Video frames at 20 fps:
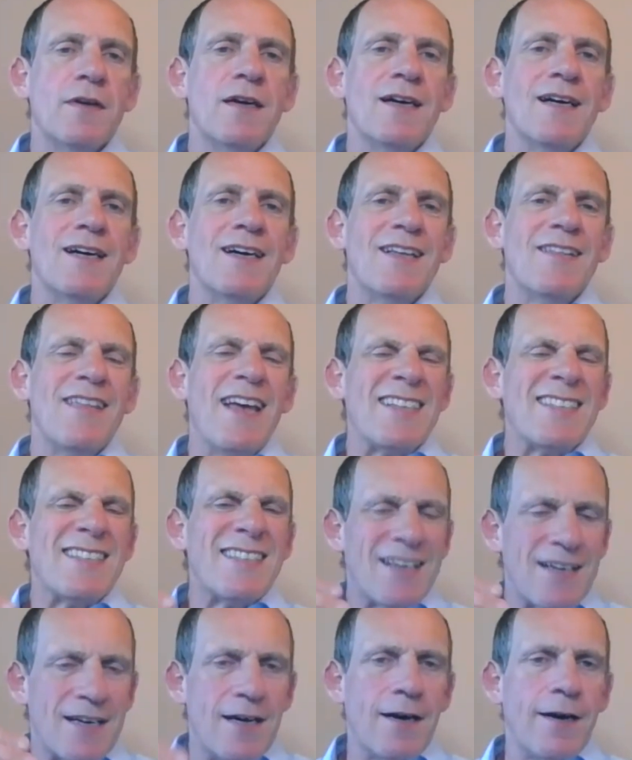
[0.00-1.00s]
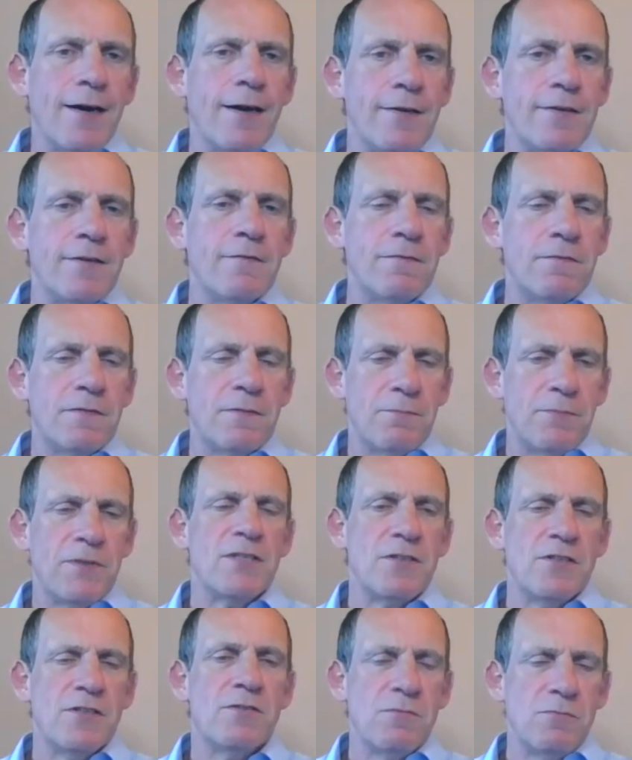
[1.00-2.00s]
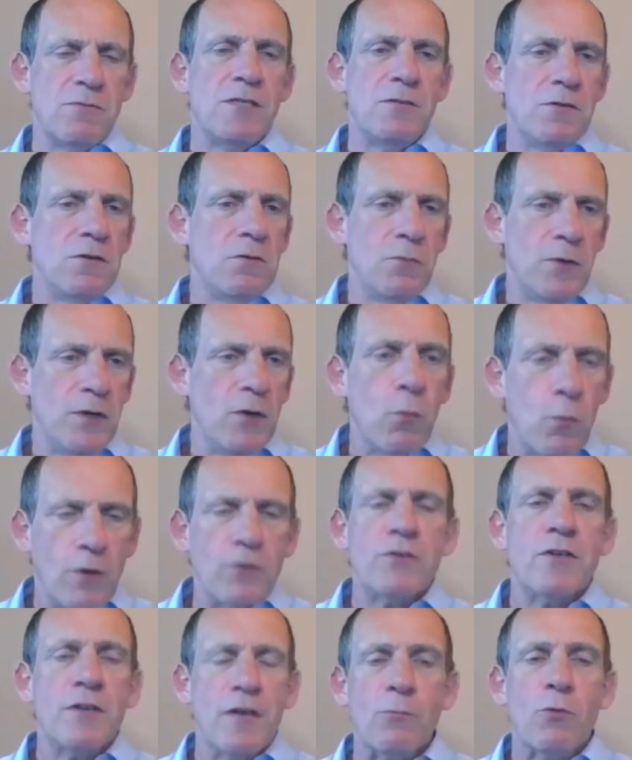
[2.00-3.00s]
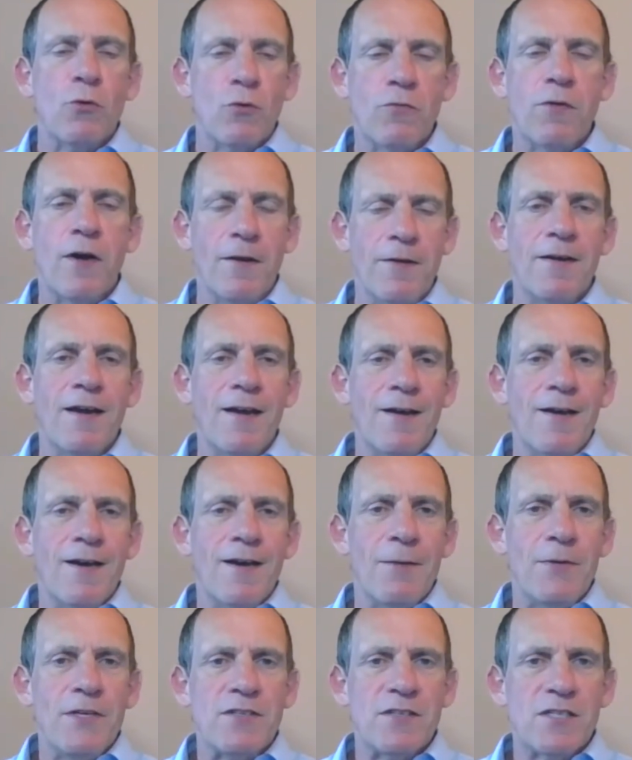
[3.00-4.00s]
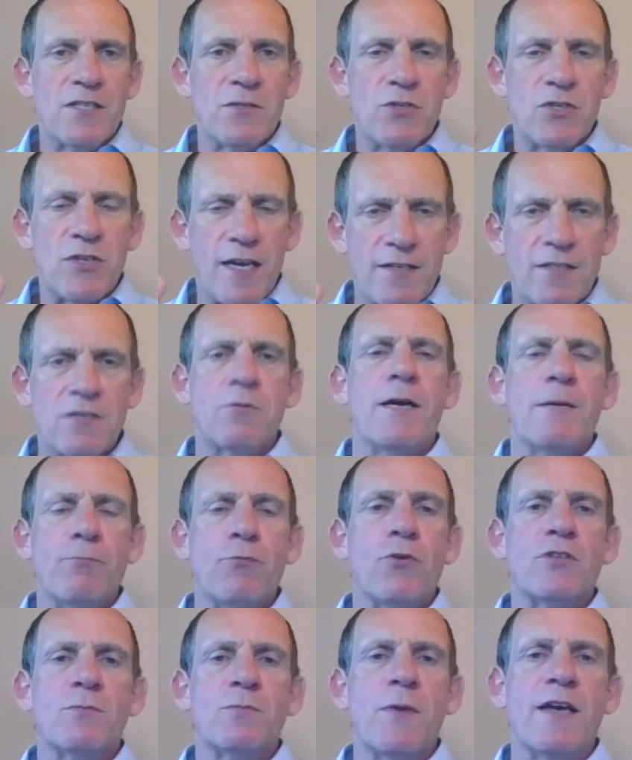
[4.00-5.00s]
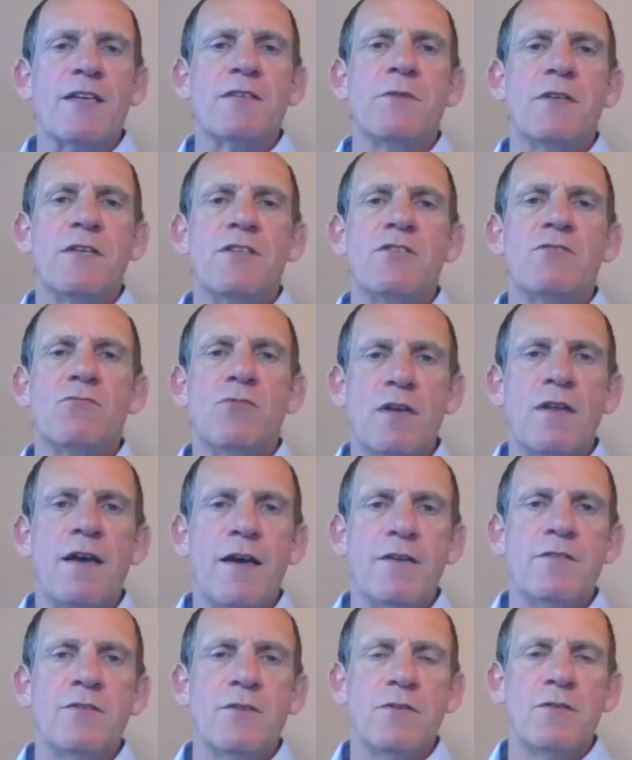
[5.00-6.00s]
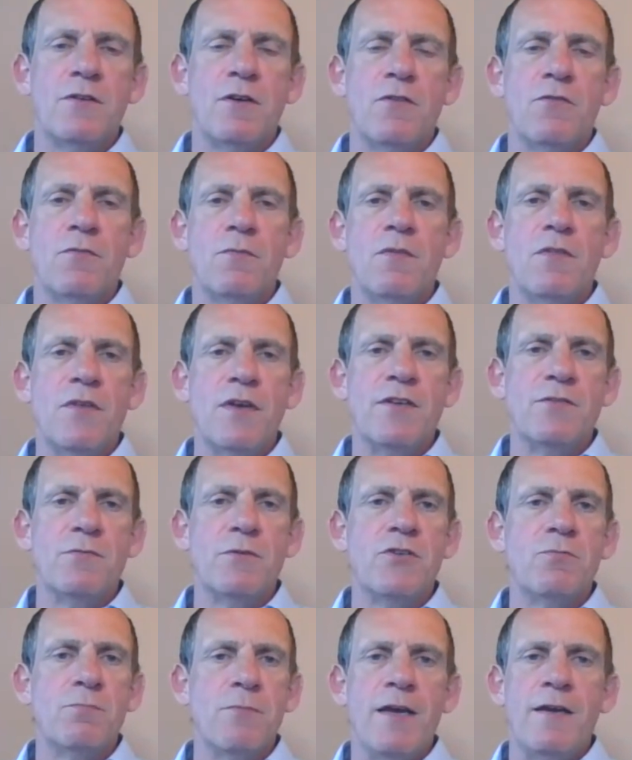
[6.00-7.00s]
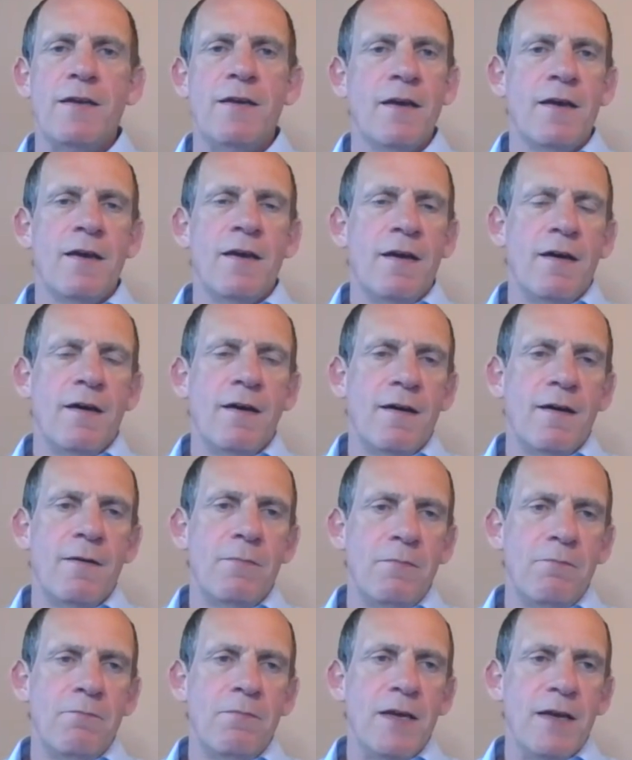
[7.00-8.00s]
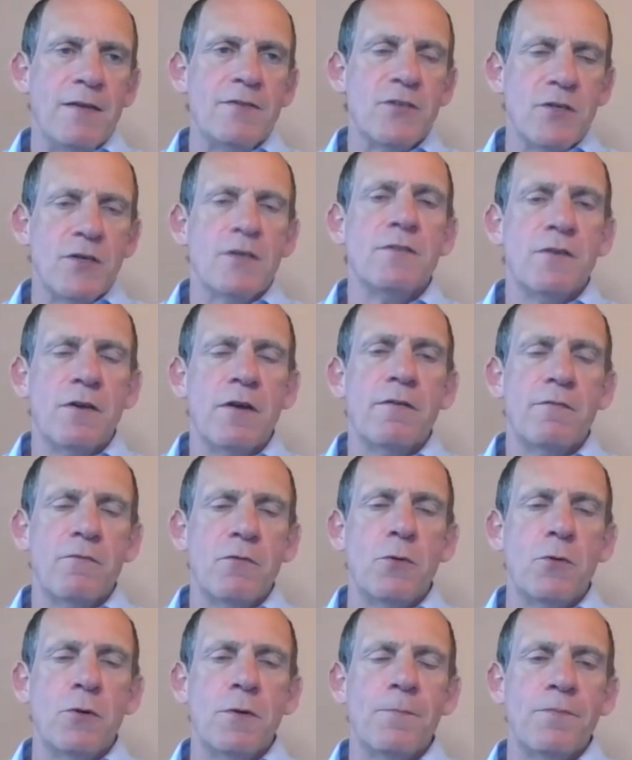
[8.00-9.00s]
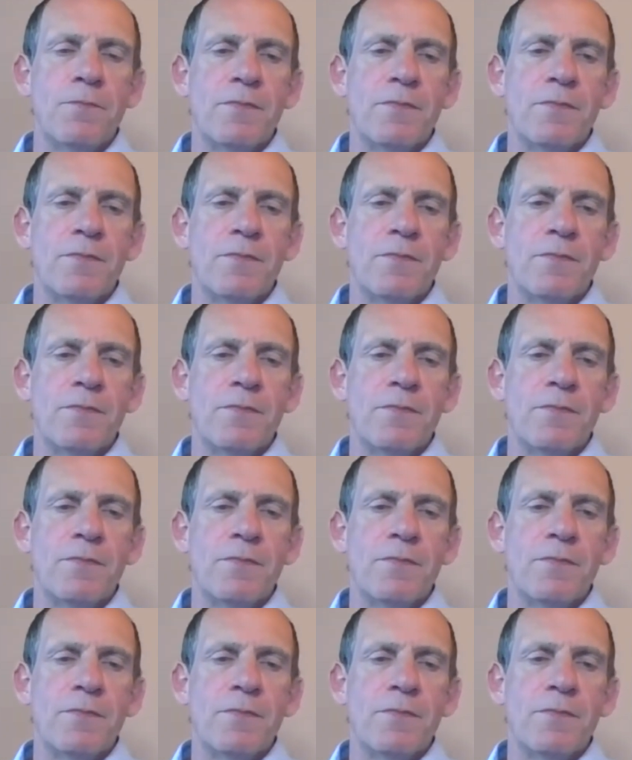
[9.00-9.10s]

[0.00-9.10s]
And that's the kind of business we all want in our portfolio, a business which has great prospects but isn't reliant on things which may be uncertain going forward.